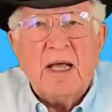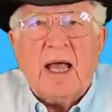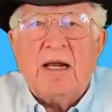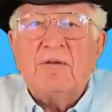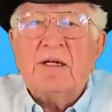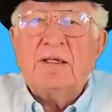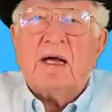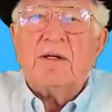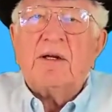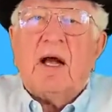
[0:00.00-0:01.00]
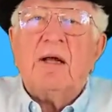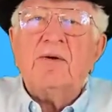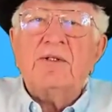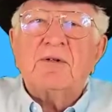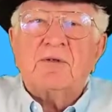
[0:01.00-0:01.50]
and have conducted
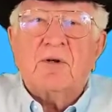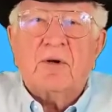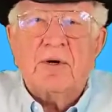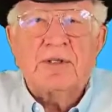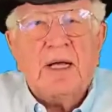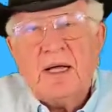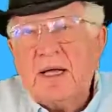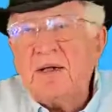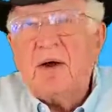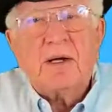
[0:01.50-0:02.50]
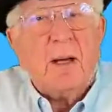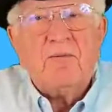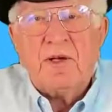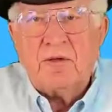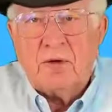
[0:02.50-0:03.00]
hundreds of tours in their
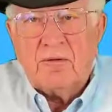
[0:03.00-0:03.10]
comfy tour